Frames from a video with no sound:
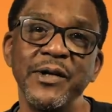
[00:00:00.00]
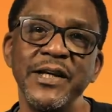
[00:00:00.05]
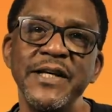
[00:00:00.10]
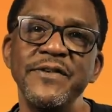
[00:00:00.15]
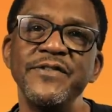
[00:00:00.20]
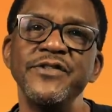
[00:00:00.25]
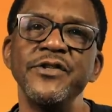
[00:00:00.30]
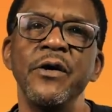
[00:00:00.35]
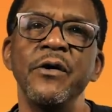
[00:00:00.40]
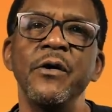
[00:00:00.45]

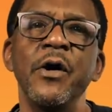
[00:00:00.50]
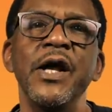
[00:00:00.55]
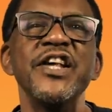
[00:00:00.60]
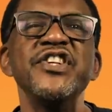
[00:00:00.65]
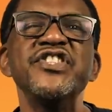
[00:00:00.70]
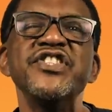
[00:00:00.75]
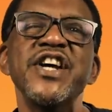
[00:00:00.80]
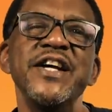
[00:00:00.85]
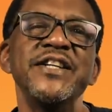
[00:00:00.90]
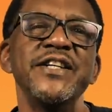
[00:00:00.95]
relief, so
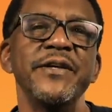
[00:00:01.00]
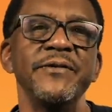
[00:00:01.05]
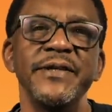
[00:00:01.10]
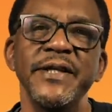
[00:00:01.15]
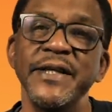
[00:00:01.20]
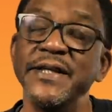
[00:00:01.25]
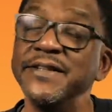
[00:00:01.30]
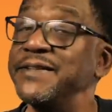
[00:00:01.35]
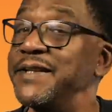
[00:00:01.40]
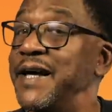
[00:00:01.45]
let's change
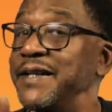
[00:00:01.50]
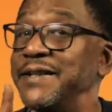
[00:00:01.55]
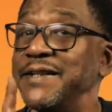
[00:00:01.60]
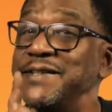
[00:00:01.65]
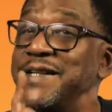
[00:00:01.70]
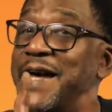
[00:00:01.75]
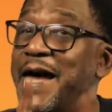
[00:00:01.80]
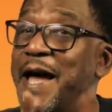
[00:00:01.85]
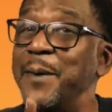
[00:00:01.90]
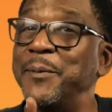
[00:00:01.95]
everything. It's not
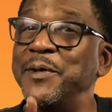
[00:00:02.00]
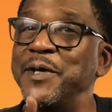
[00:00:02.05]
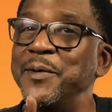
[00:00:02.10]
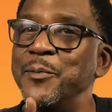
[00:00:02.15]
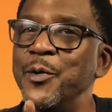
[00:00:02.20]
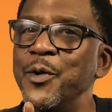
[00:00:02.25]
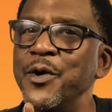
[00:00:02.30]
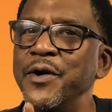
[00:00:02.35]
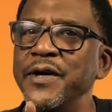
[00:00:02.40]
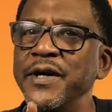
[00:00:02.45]
the time
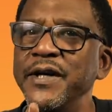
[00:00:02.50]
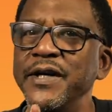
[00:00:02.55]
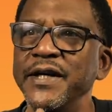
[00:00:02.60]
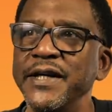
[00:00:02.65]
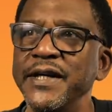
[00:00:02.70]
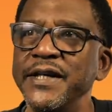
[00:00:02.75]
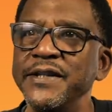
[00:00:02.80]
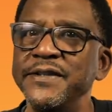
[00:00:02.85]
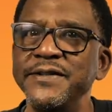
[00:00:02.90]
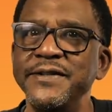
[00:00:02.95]
anymore,
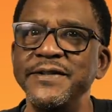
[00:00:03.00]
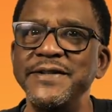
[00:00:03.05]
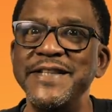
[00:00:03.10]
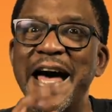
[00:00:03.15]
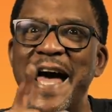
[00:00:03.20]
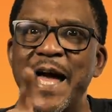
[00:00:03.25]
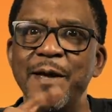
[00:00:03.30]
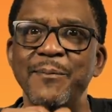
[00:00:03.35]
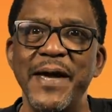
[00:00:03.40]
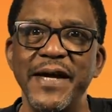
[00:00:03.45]
it's
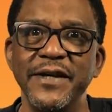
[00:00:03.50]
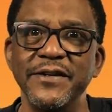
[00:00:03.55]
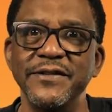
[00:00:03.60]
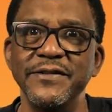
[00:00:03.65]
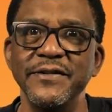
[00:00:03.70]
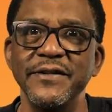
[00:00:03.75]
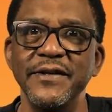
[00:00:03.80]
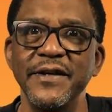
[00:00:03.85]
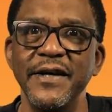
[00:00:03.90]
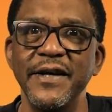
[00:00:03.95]

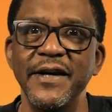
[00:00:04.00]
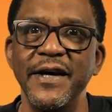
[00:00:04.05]
Timex.